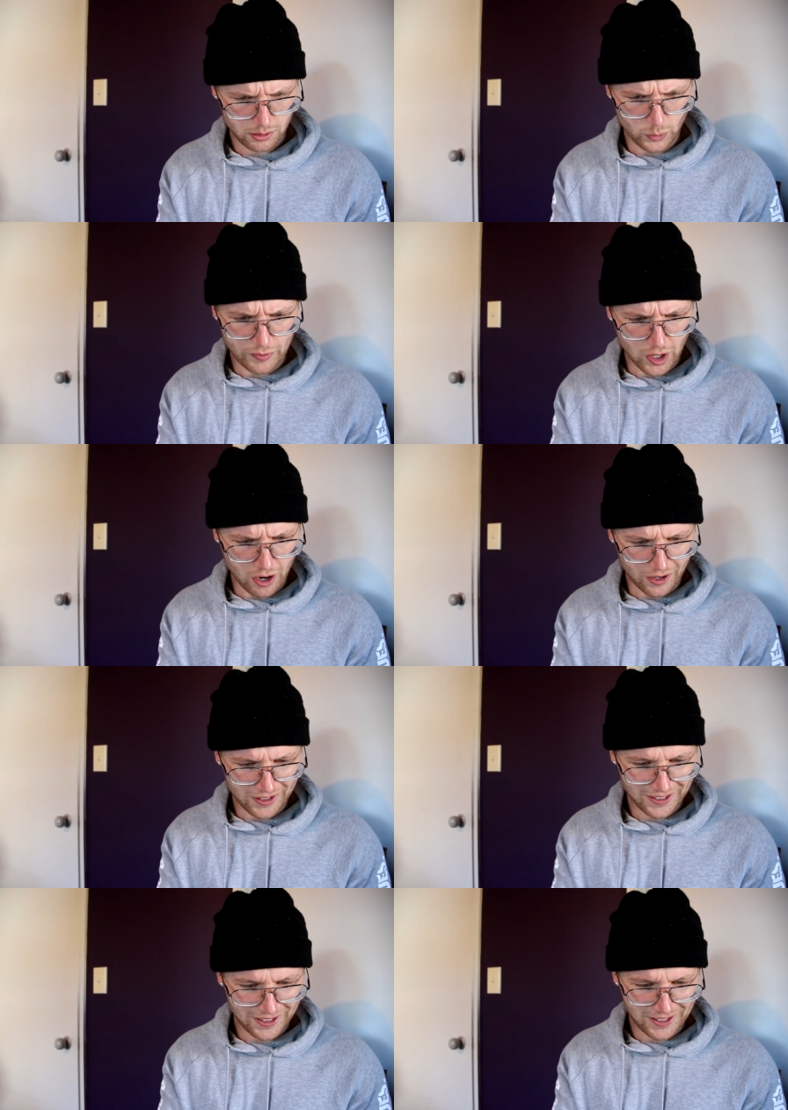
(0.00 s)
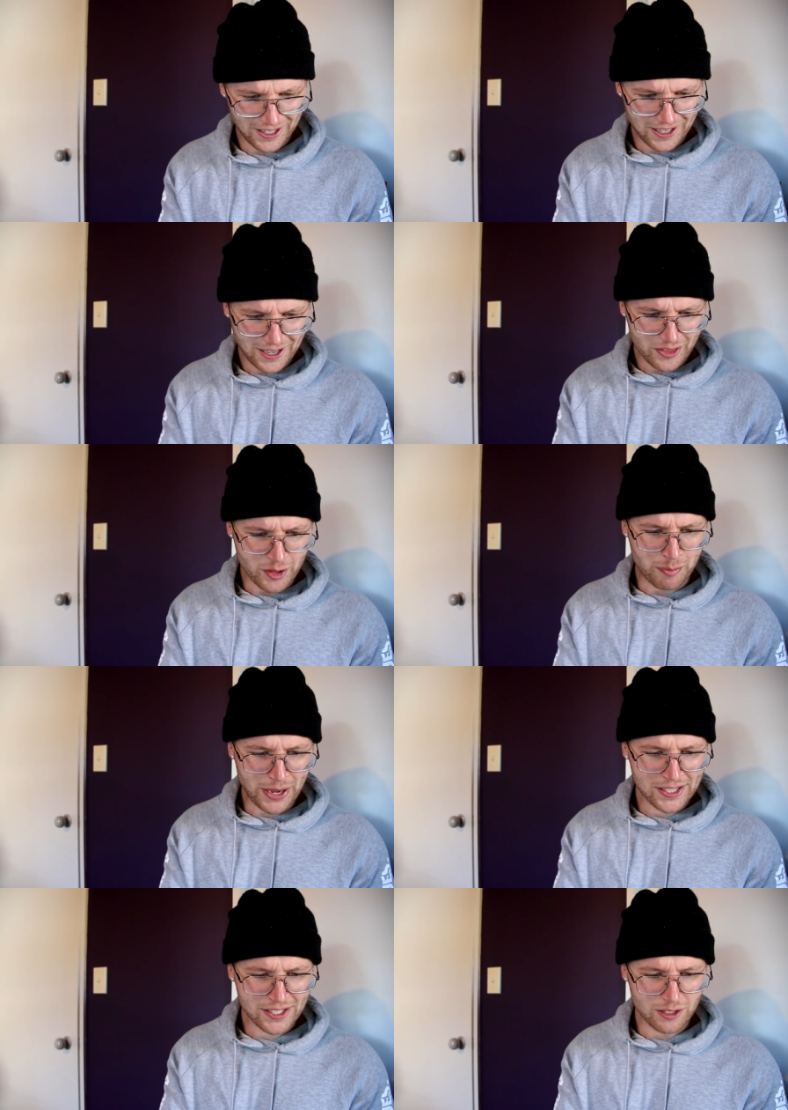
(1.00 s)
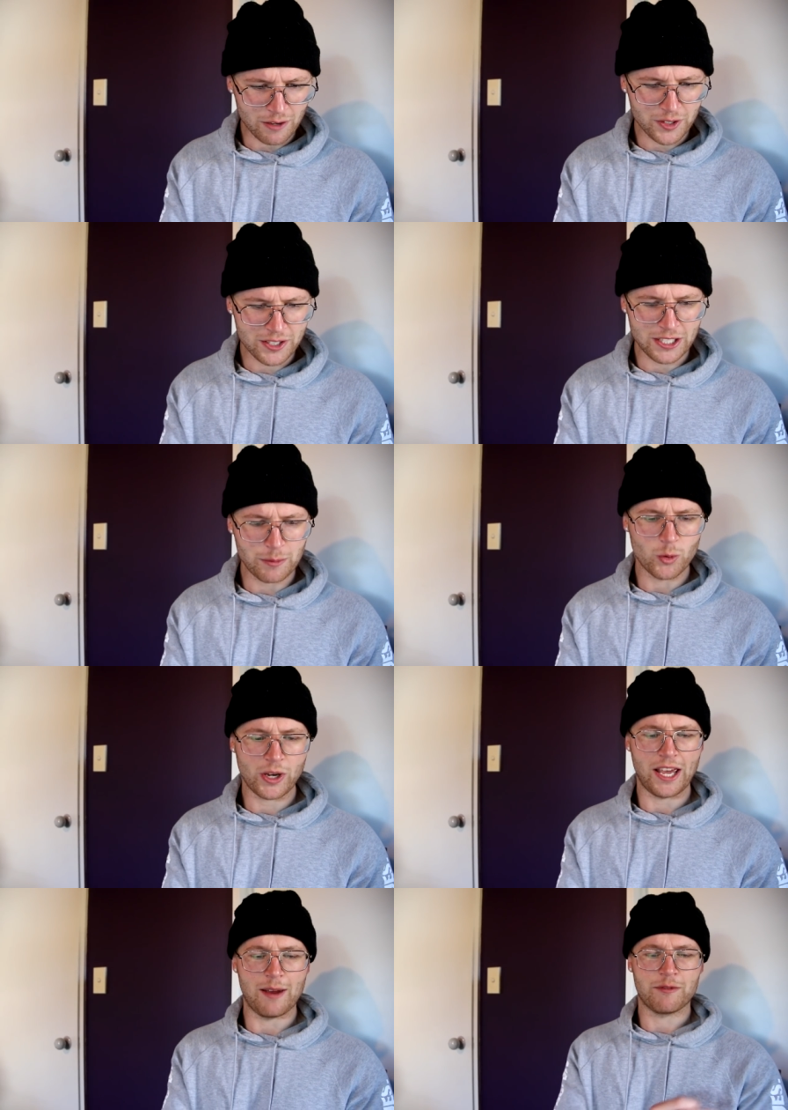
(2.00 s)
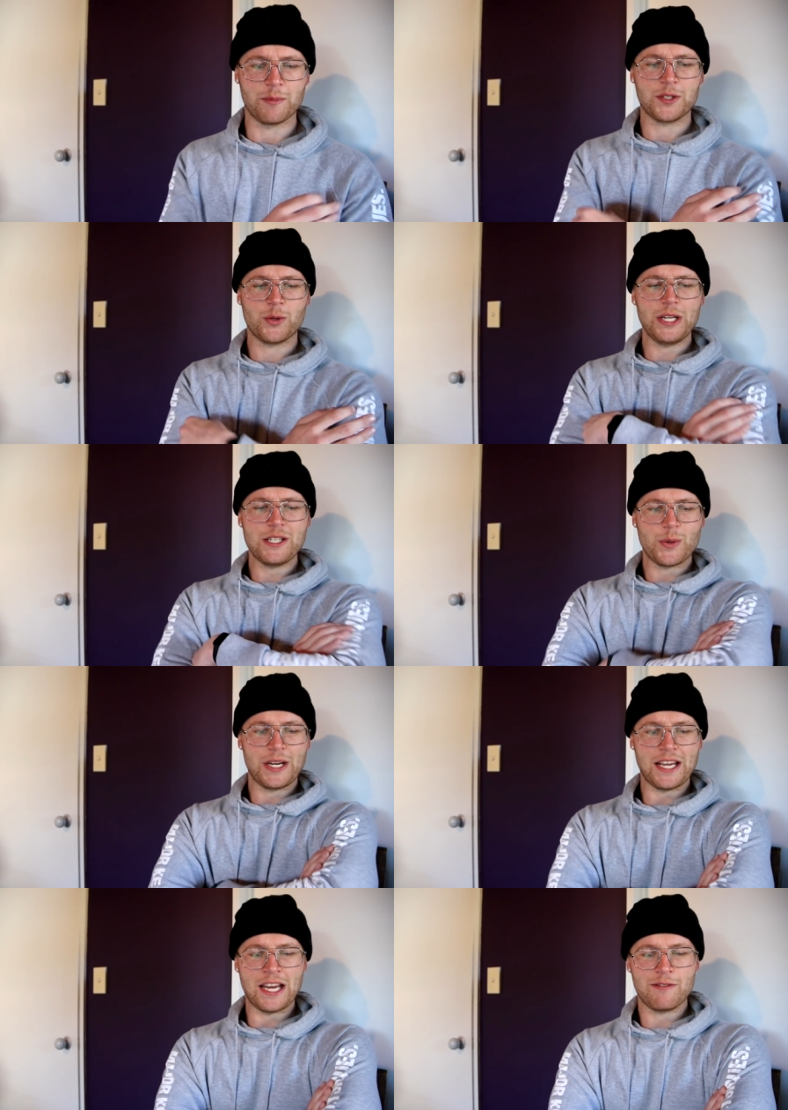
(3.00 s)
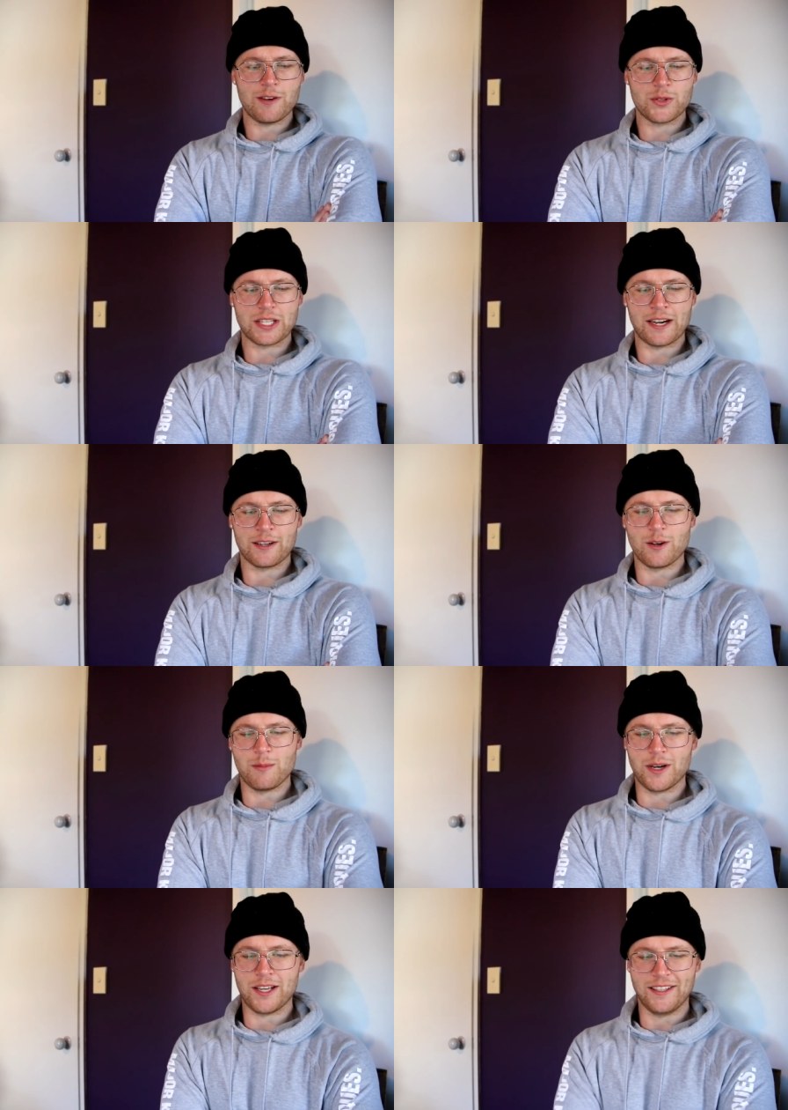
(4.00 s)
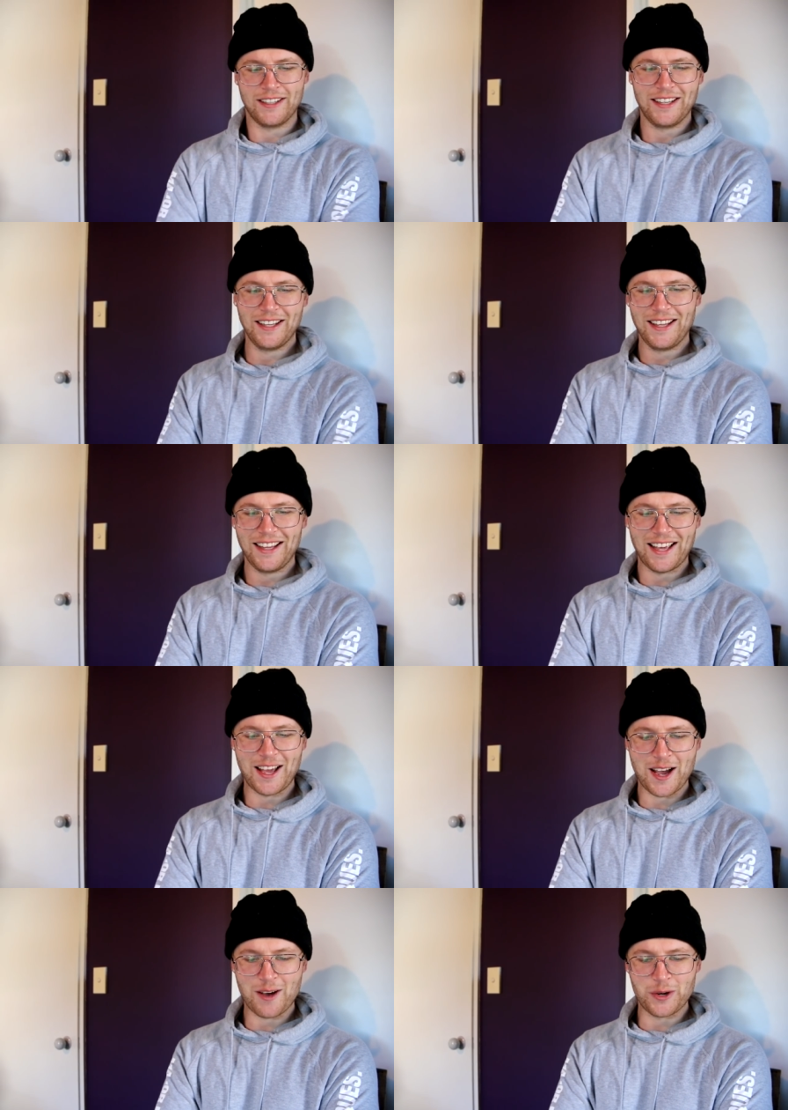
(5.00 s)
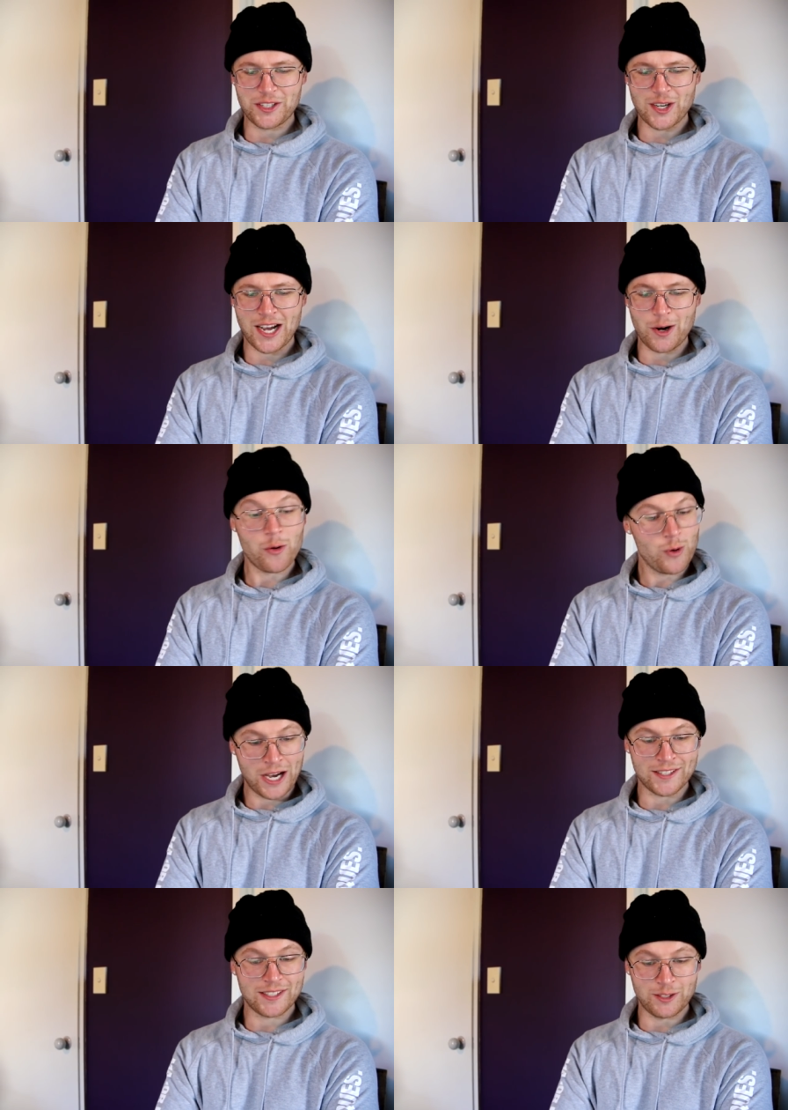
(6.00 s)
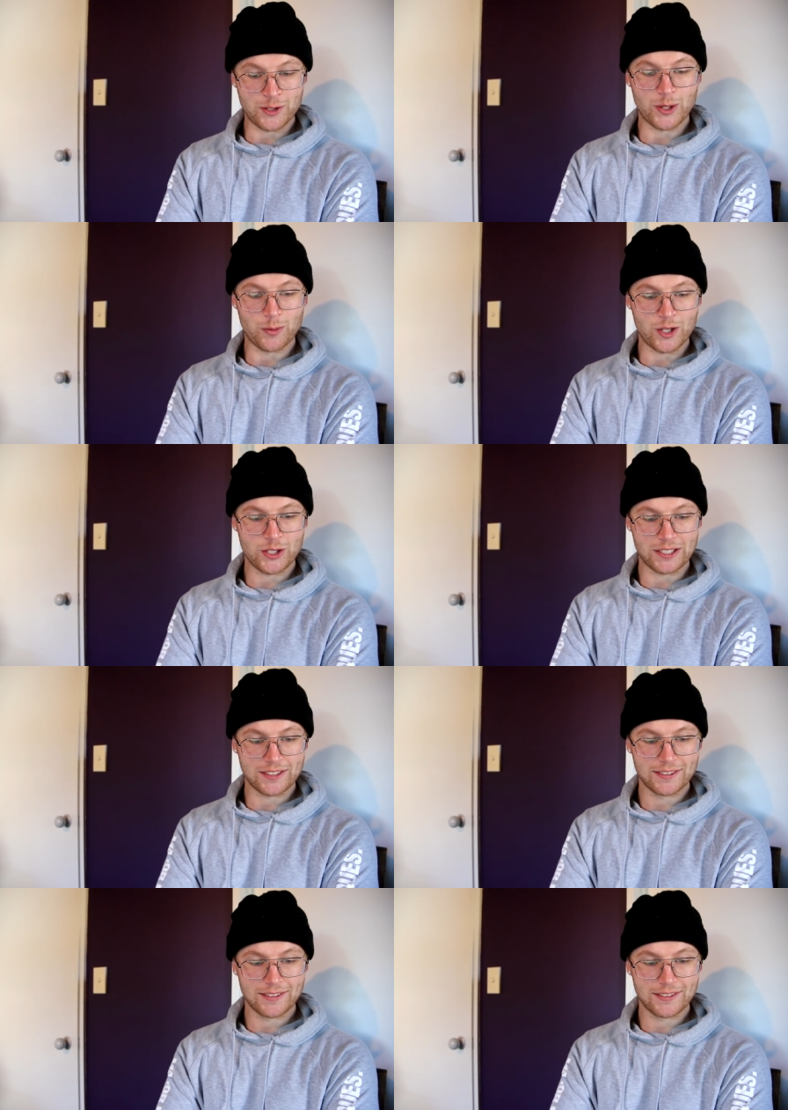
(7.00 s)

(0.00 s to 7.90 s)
we've got the best of the simulcam from the twenty twenty N F L Scouting Combine, uh, which I always enjoy watching.